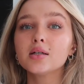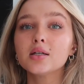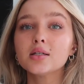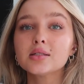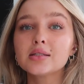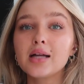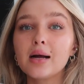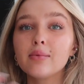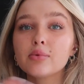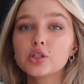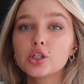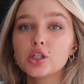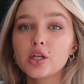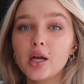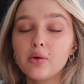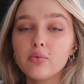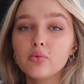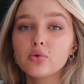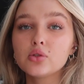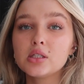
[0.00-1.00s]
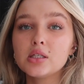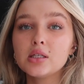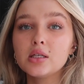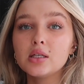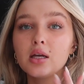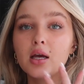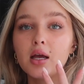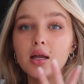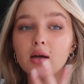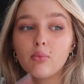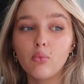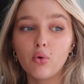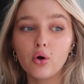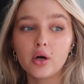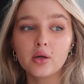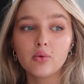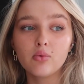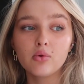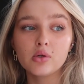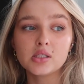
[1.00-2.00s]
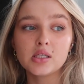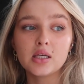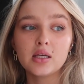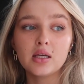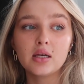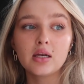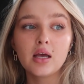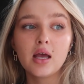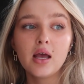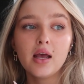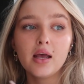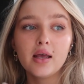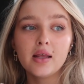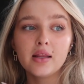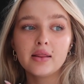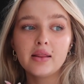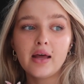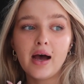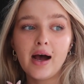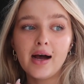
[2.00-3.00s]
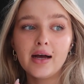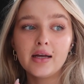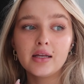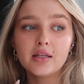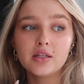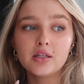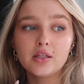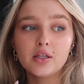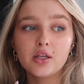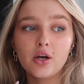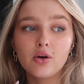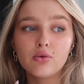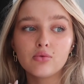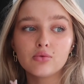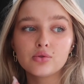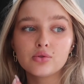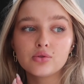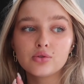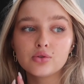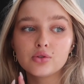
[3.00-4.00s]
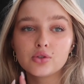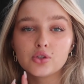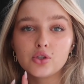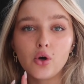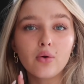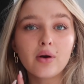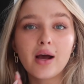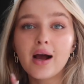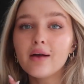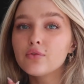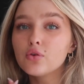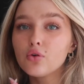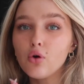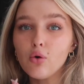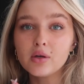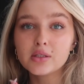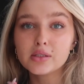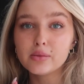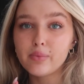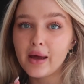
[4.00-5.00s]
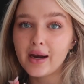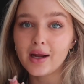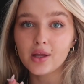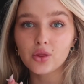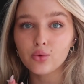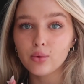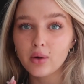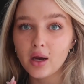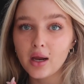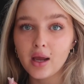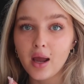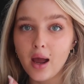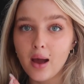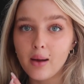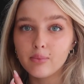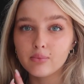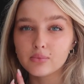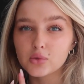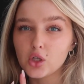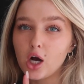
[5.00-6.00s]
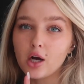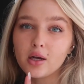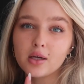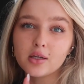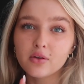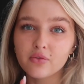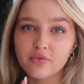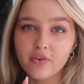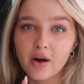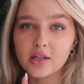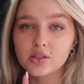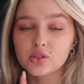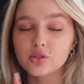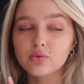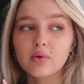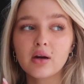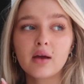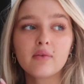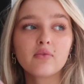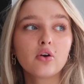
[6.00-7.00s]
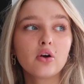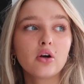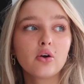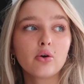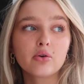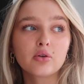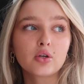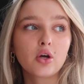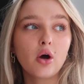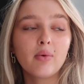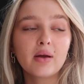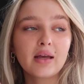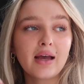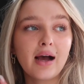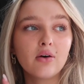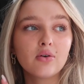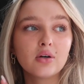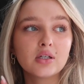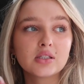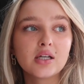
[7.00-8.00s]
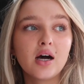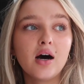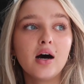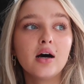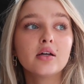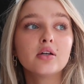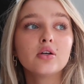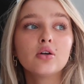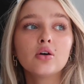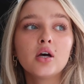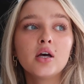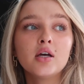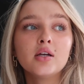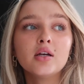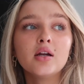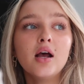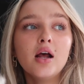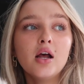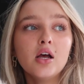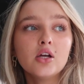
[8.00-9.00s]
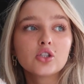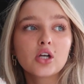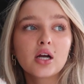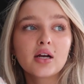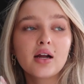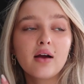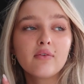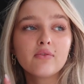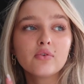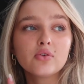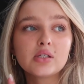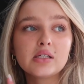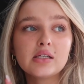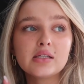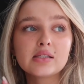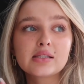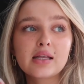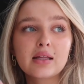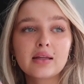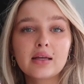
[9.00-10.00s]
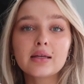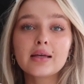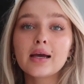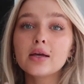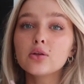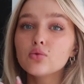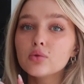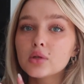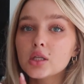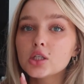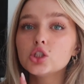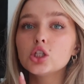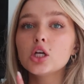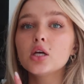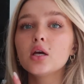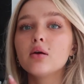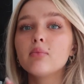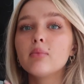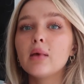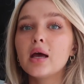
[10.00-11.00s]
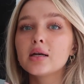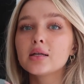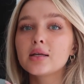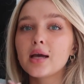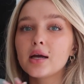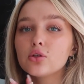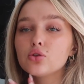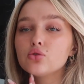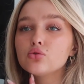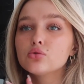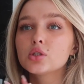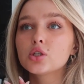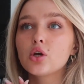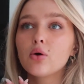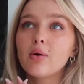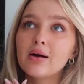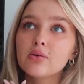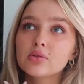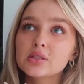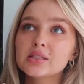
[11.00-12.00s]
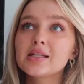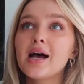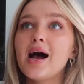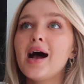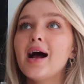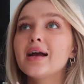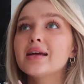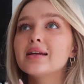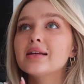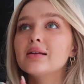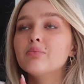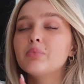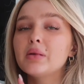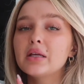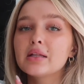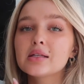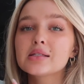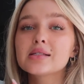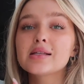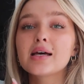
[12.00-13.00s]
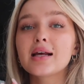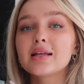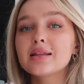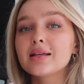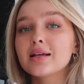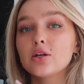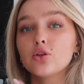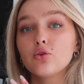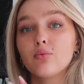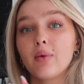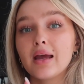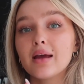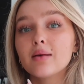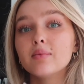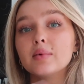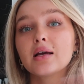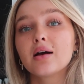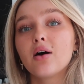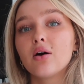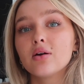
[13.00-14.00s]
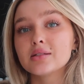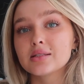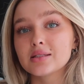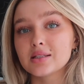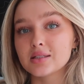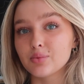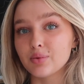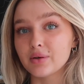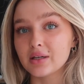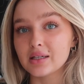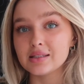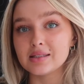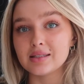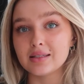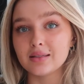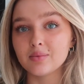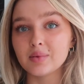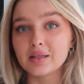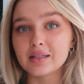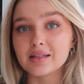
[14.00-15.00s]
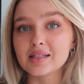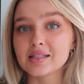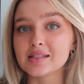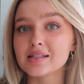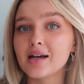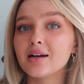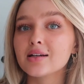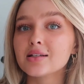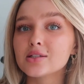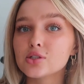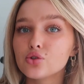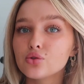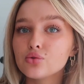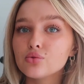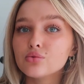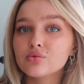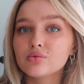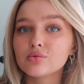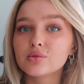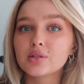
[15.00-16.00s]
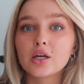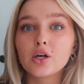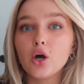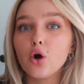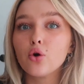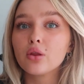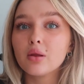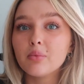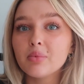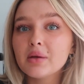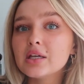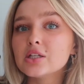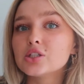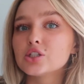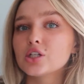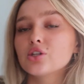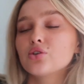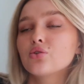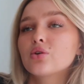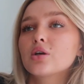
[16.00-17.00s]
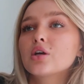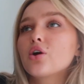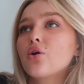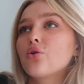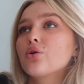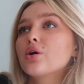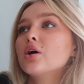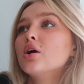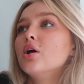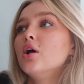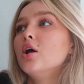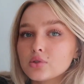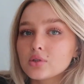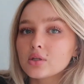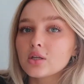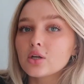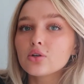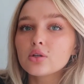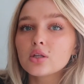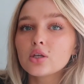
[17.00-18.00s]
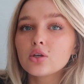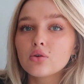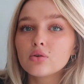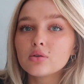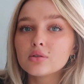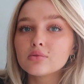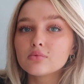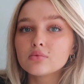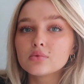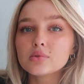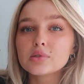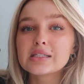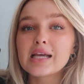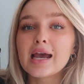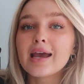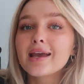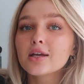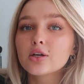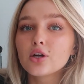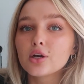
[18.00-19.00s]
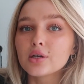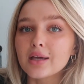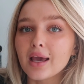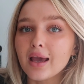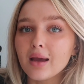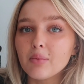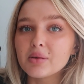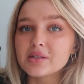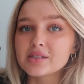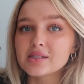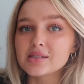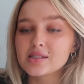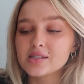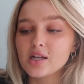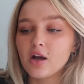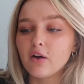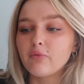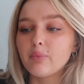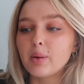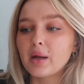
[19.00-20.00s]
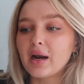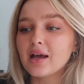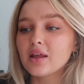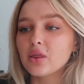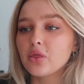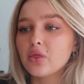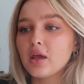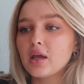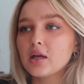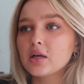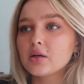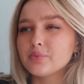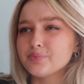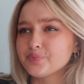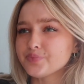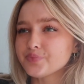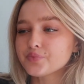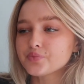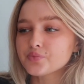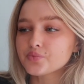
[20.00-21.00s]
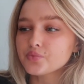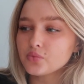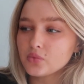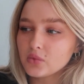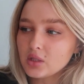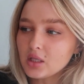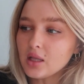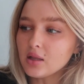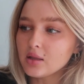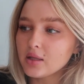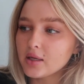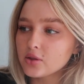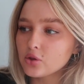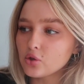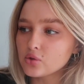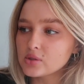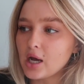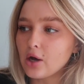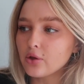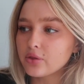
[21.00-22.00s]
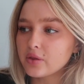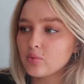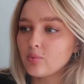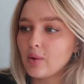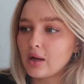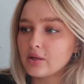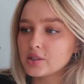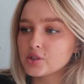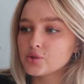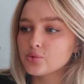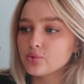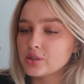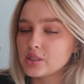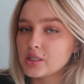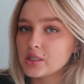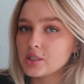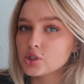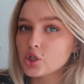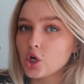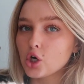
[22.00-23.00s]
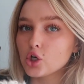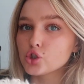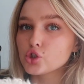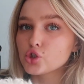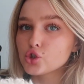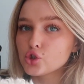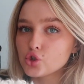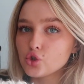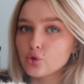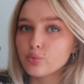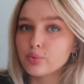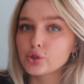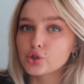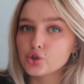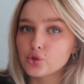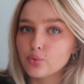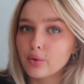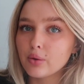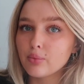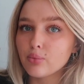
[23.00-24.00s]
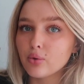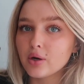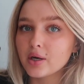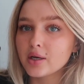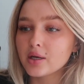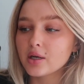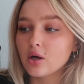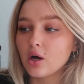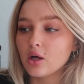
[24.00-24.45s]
to establish a night routine and a morning routine that, you know, don't have you going to bed at 3 a.m. talking to friends or whatever, or going out a ton. And try to have routines that like get you in the gym and get you to go outside and be in the sun. I think at UMiami, honestly, it's pretty easy to be in the sun because you can go to the beach and you can go to, literally you can tan on campus and stuff. But I think like those health and wellness routines are super important in